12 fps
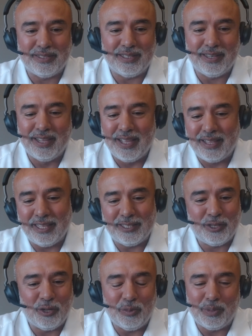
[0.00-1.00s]
and they
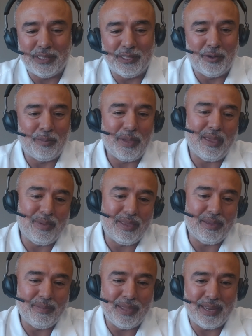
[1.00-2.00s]
show up with a little
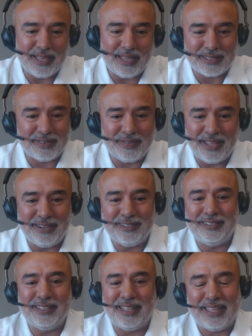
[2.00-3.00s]
baby mini excavator, and you're like,